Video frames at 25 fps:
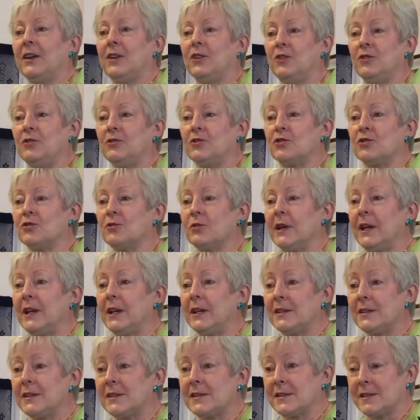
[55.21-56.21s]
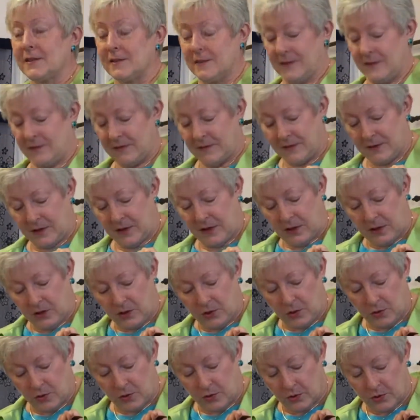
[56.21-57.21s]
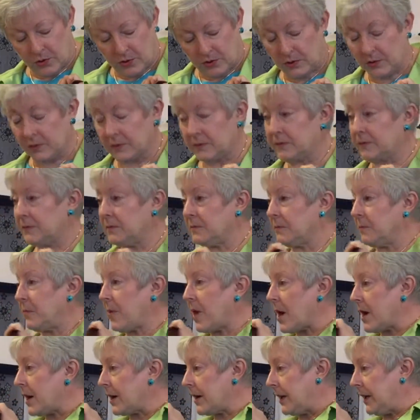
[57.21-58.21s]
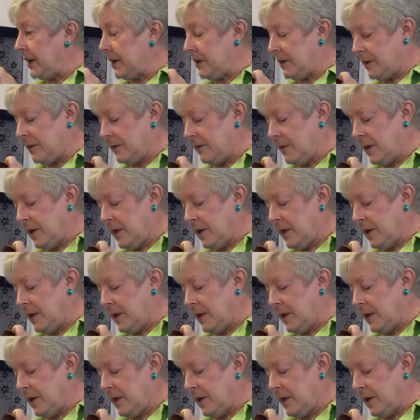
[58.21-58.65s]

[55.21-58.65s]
you trace your pocket